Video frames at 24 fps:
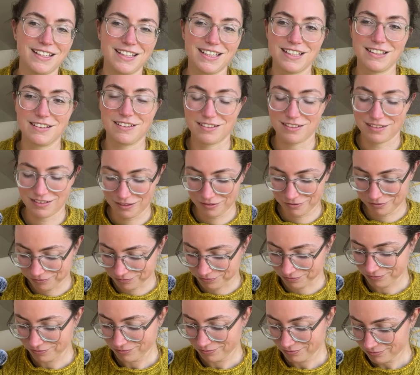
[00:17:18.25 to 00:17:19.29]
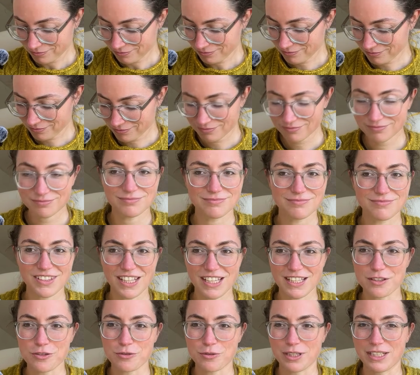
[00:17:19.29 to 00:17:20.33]
it's
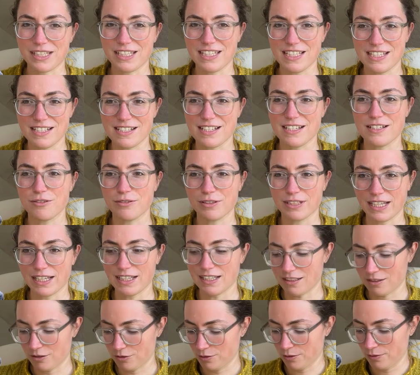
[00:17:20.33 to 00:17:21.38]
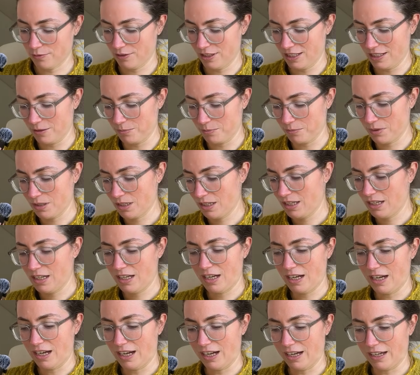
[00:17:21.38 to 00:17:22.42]
it's quite easy to get into a rhythm
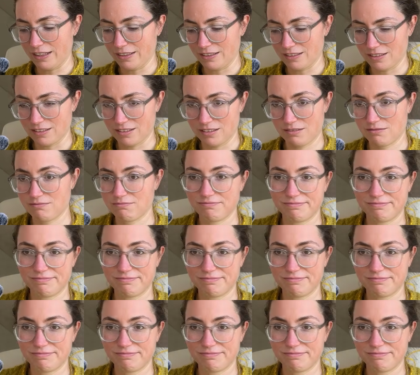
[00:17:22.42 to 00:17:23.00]
and